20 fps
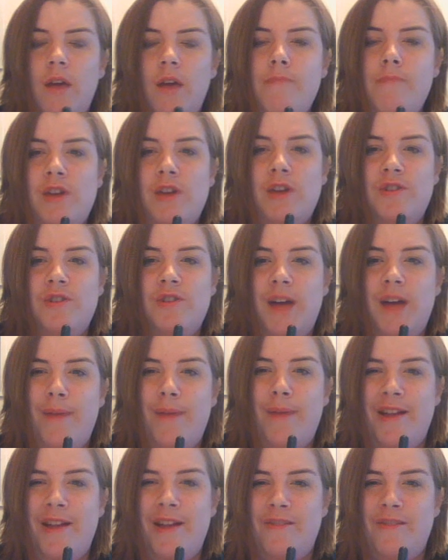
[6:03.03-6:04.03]
make sure you
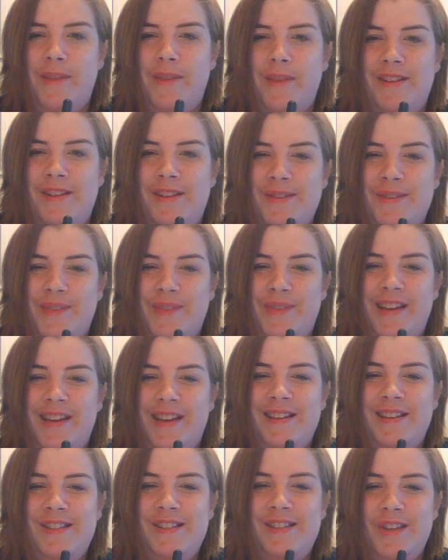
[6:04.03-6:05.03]
comment on her mingle this week.
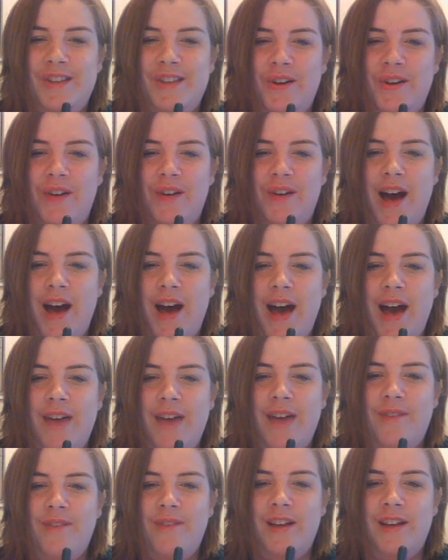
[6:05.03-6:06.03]
So, I
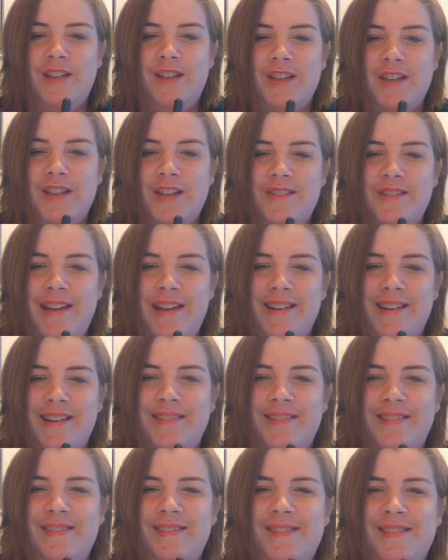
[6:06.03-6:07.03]
will talk to you later.
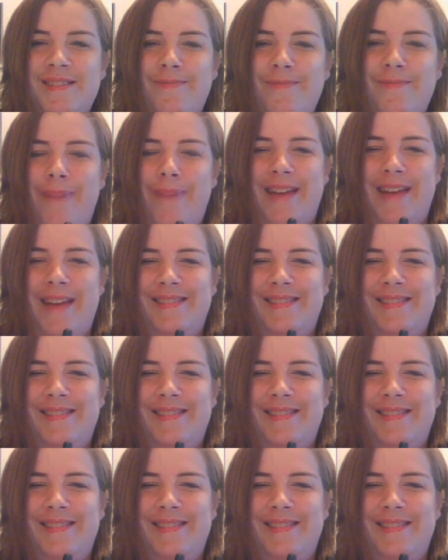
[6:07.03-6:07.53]
Bye.